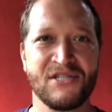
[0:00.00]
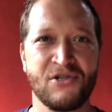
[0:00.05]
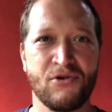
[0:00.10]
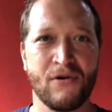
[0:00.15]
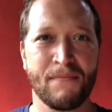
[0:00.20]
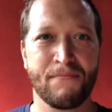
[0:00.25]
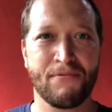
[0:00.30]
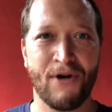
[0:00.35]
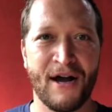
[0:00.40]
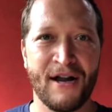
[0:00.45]
to a
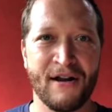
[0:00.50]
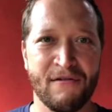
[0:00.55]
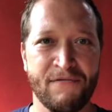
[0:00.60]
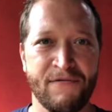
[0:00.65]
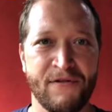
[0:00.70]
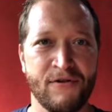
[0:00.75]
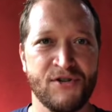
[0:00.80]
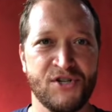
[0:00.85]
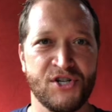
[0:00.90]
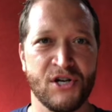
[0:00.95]
brighter
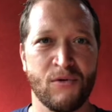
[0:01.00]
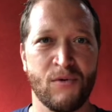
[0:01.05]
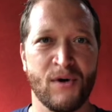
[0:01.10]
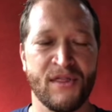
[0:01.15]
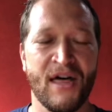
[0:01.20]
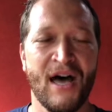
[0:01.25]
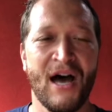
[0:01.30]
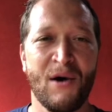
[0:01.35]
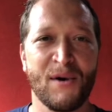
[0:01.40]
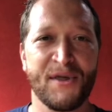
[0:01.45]
future
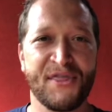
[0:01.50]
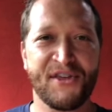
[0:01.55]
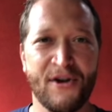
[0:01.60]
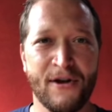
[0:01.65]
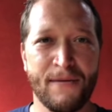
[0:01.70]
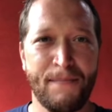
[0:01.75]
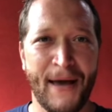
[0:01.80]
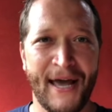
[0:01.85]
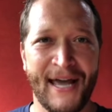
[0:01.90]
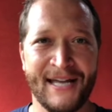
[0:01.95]
with
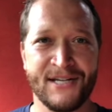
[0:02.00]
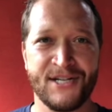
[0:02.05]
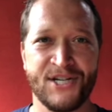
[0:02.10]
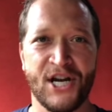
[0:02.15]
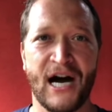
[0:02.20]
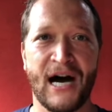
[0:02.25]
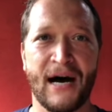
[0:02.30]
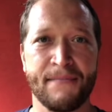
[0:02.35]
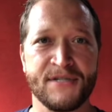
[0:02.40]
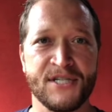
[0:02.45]
good paying
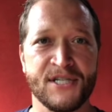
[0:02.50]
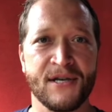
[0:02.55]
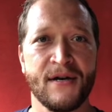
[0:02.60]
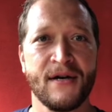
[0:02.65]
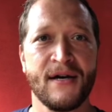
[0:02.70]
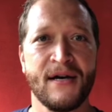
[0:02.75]
jobs.